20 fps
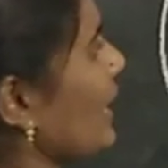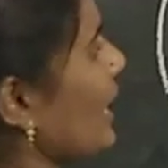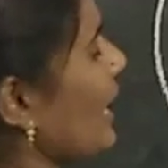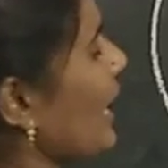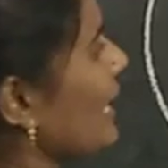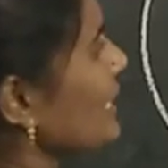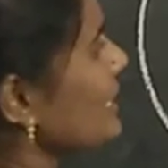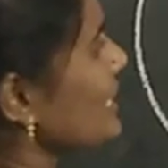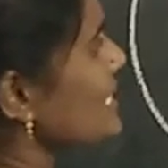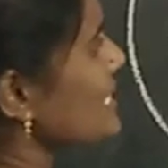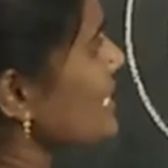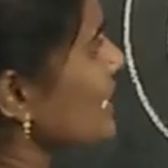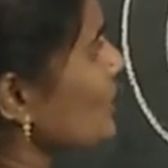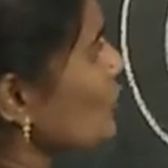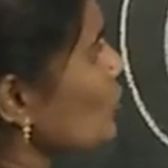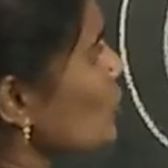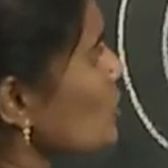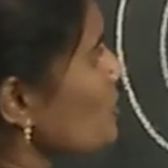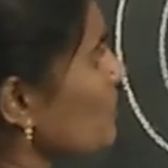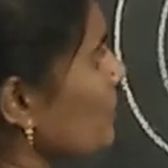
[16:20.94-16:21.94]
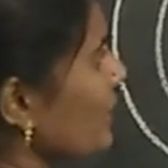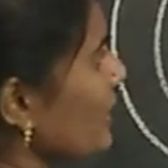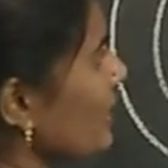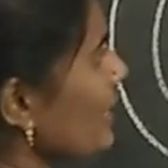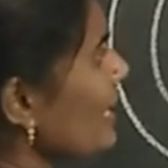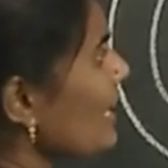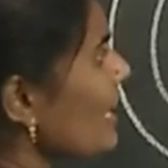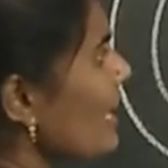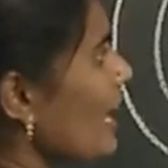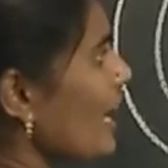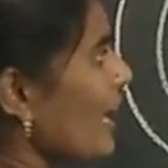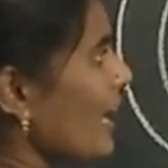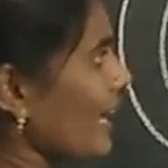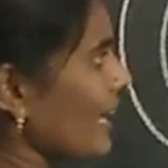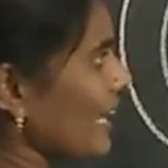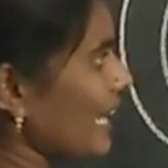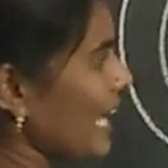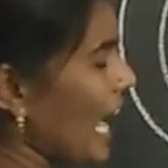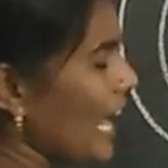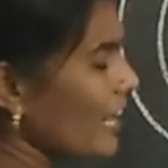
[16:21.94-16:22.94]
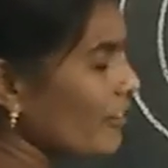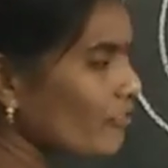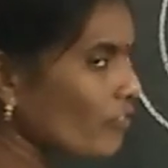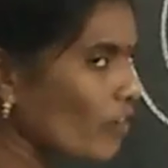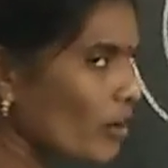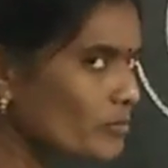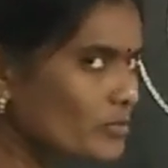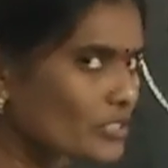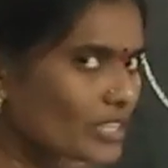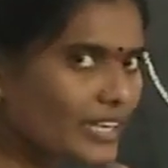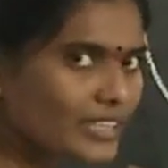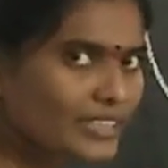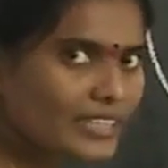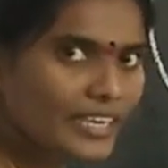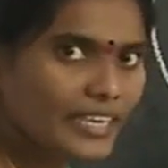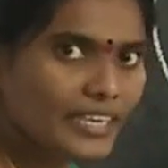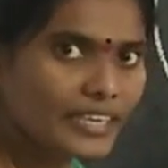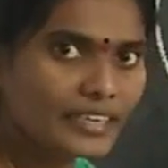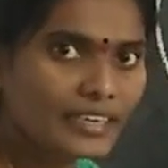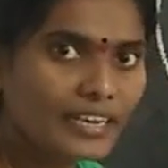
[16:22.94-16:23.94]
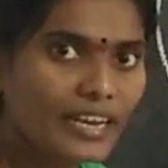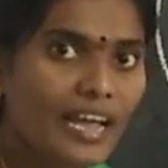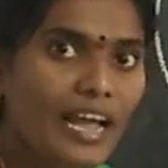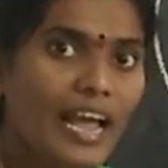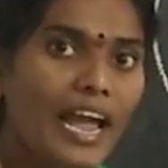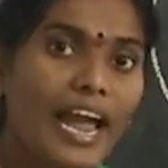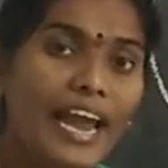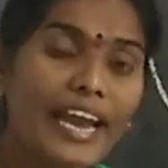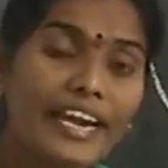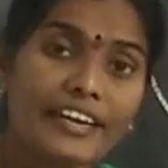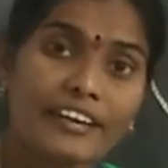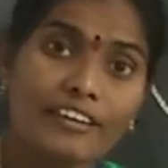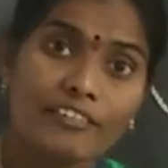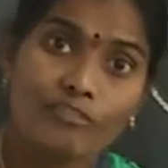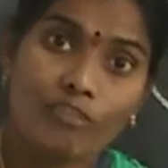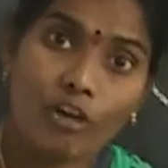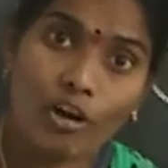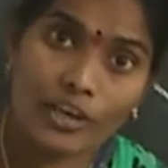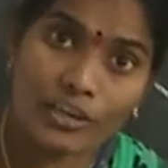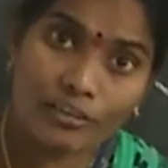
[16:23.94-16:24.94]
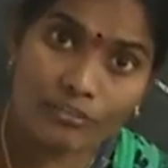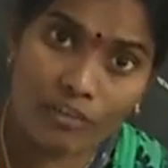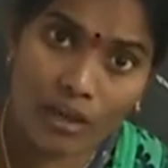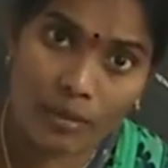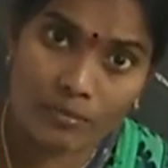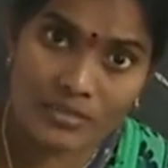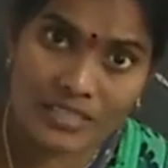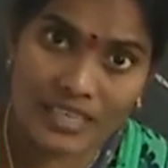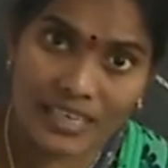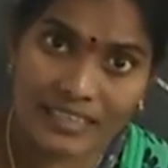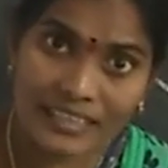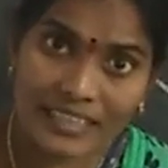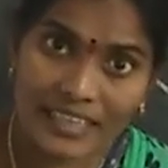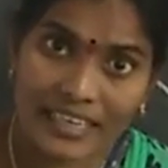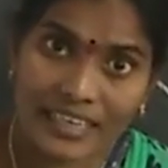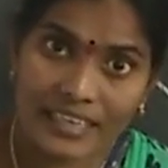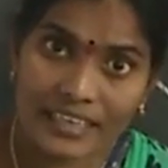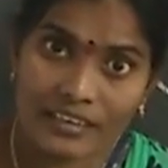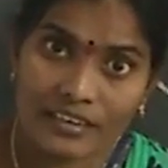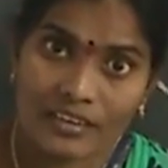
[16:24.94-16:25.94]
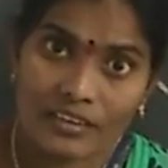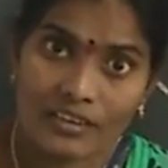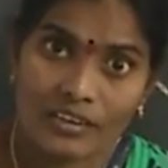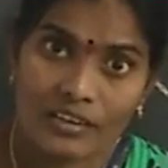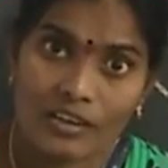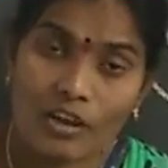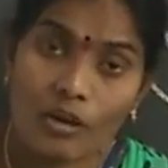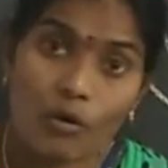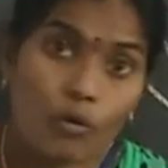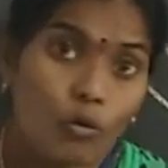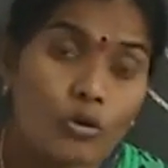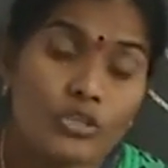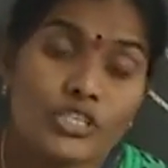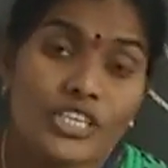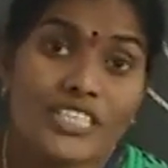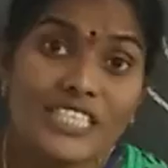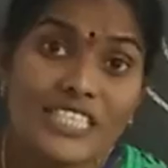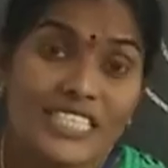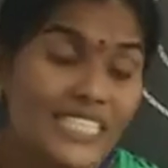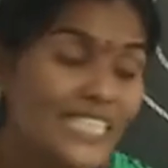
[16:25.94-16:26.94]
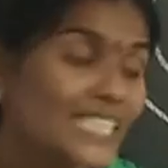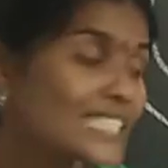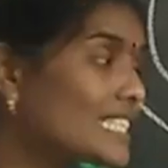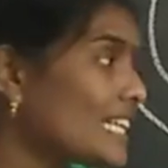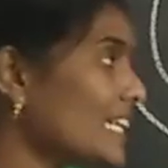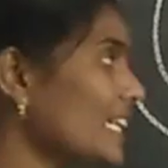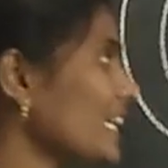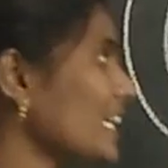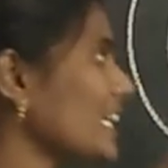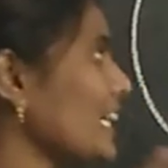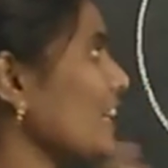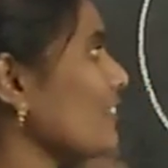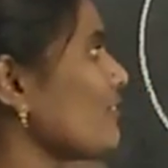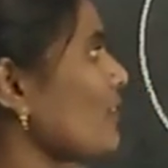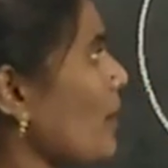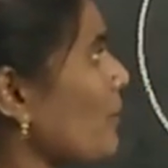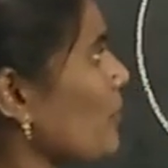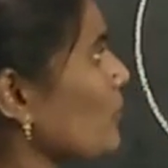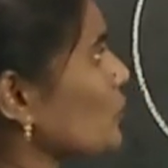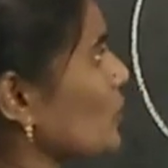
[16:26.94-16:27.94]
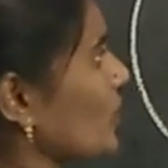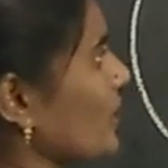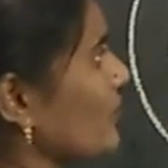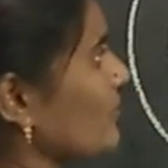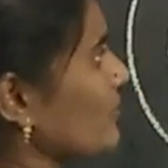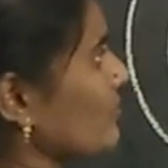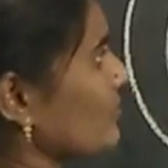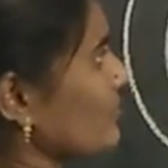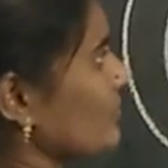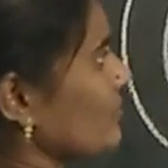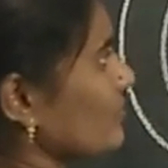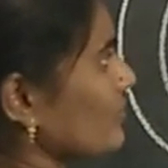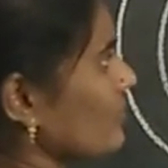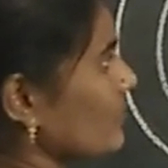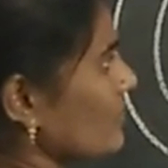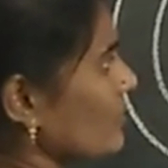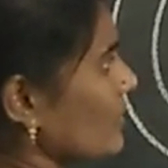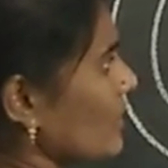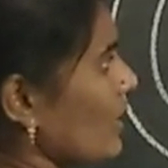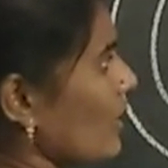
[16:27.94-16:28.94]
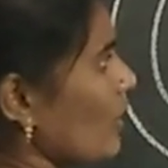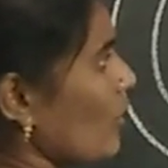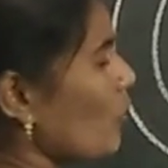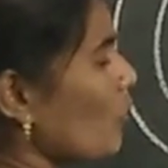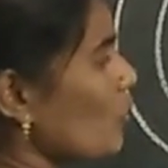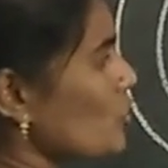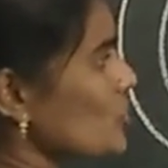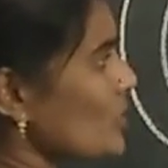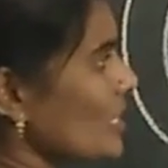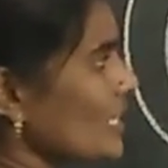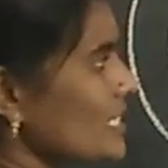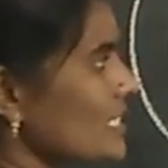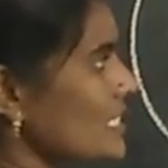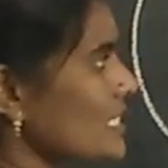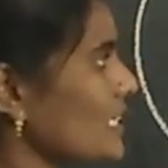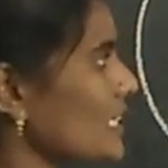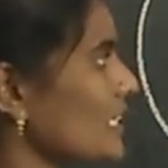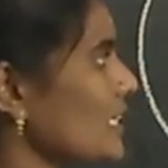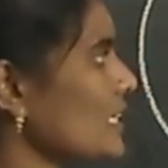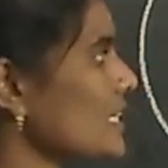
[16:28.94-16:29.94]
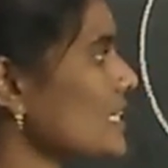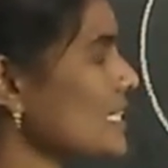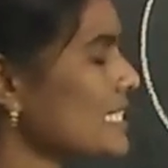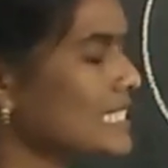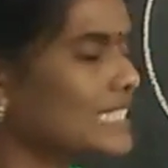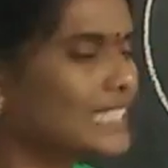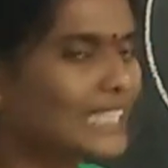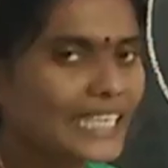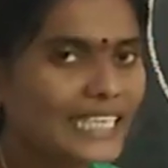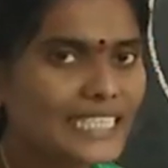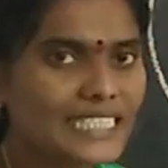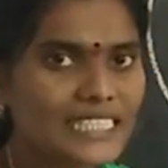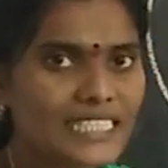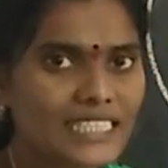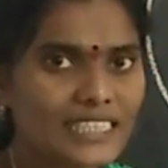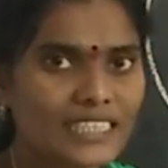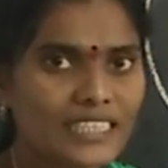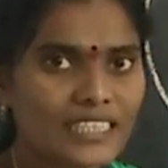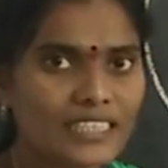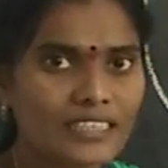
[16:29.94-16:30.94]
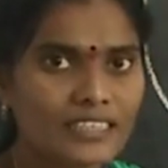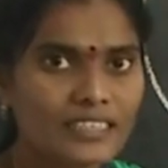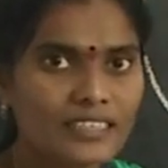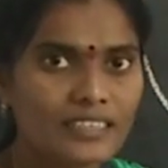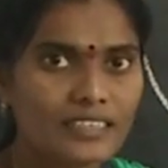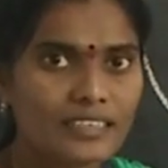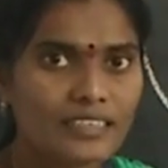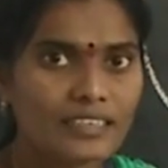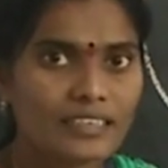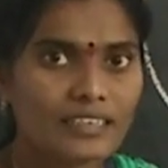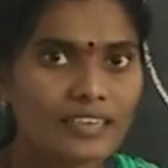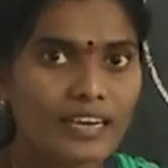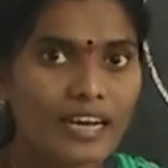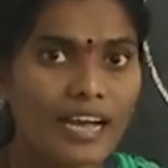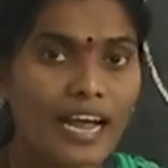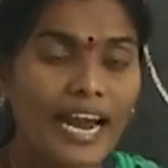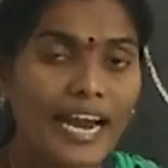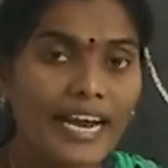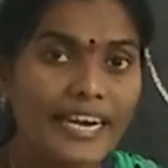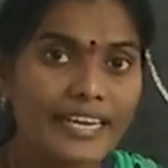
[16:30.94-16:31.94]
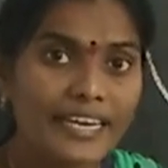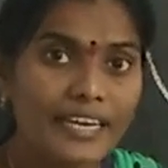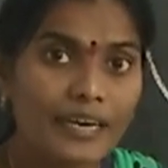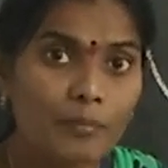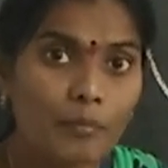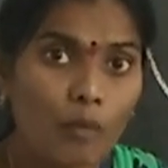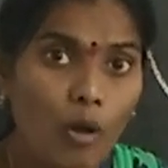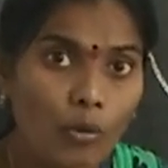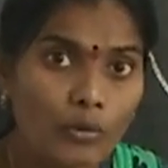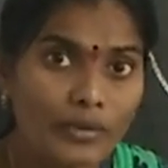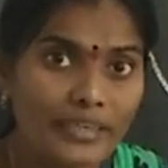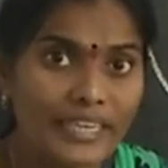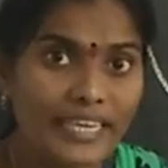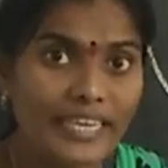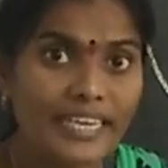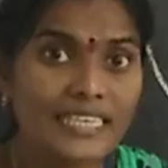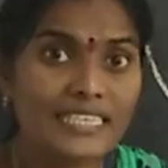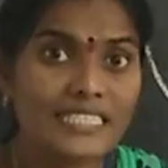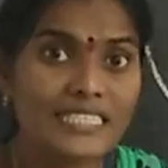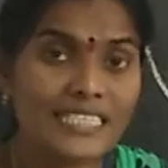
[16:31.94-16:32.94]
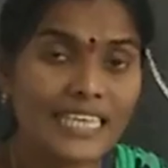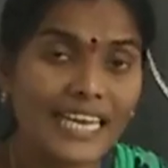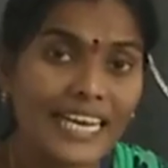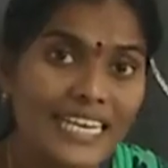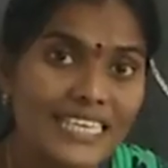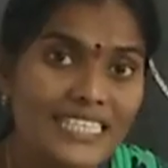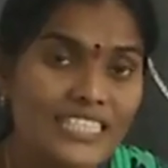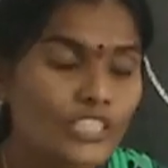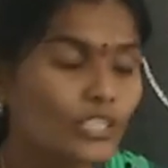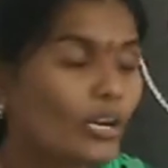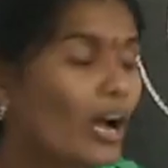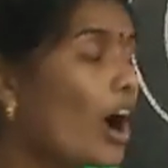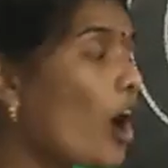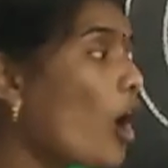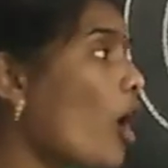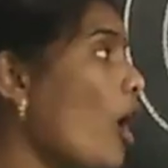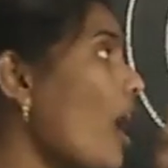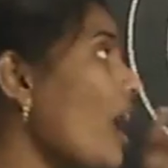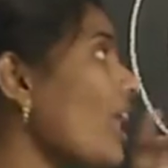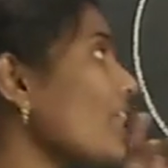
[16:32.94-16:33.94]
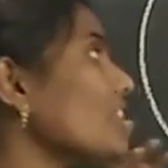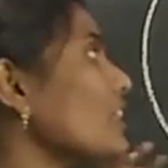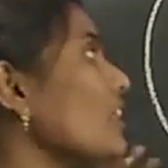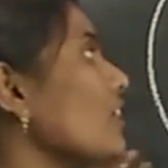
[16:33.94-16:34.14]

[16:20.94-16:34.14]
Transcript: on this lithosphere, land forms are there and the water forms are there. Oceans, seas and ikkade form hotayi. Oceans, seas and mountains, hills, all